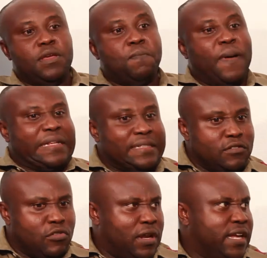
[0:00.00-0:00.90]

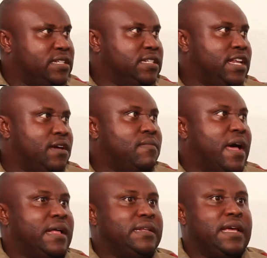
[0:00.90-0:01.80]
imparting knowledge in them
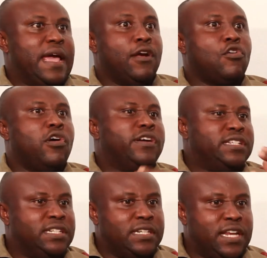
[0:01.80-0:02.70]
and
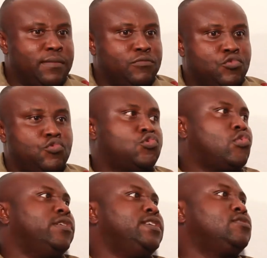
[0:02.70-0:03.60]
encouraging them to
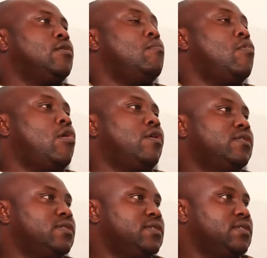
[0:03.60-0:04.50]
study some more.
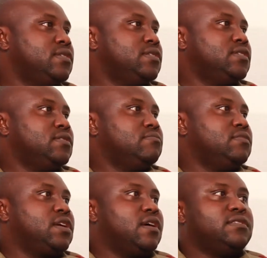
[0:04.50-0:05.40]

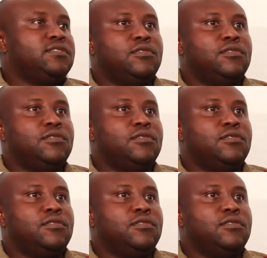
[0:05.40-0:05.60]
Because,